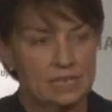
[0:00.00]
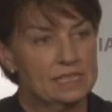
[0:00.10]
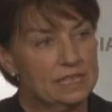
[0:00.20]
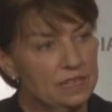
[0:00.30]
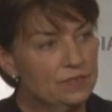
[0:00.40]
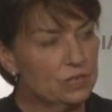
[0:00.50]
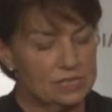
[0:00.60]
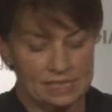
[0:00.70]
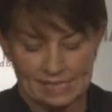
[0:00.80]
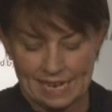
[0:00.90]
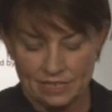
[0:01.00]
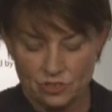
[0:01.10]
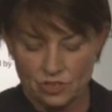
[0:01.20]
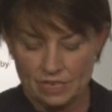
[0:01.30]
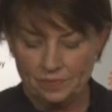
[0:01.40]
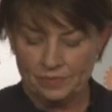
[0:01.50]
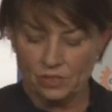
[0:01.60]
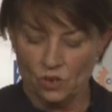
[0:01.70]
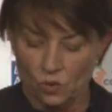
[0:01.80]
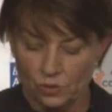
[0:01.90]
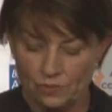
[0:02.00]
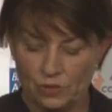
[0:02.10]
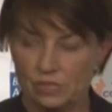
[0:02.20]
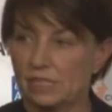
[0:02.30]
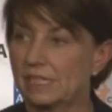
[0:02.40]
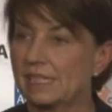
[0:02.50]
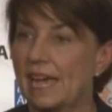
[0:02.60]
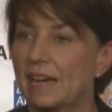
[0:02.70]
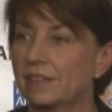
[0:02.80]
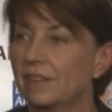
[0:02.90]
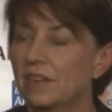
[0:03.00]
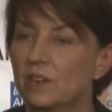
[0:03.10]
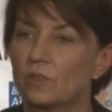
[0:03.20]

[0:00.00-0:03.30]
city versus country, north versus south,